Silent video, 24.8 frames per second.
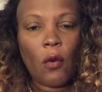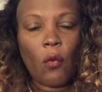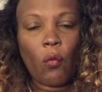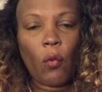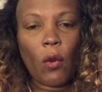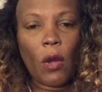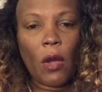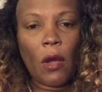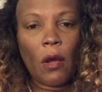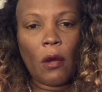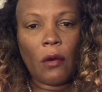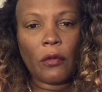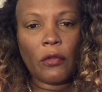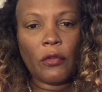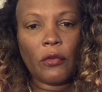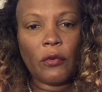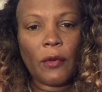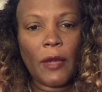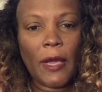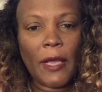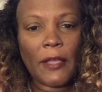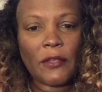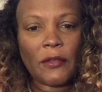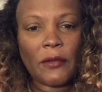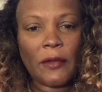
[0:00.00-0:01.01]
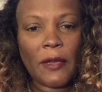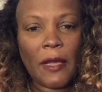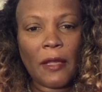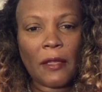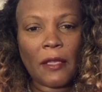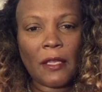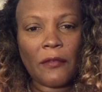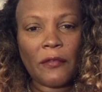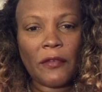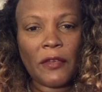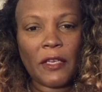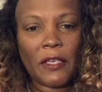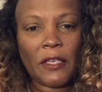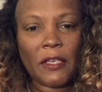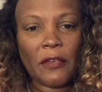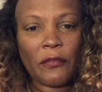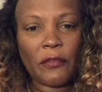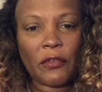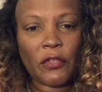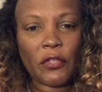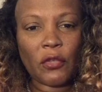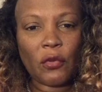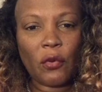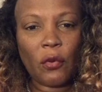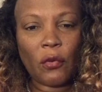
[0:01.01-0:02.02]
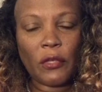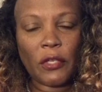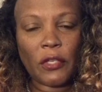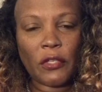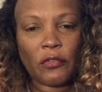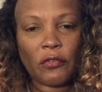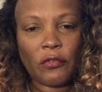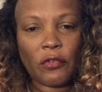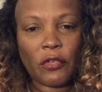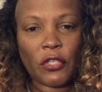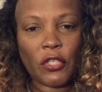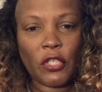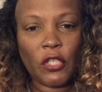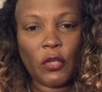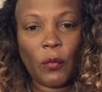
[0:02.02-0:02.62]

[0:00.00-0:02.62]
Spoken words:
Well, you guys are now living in different school districts.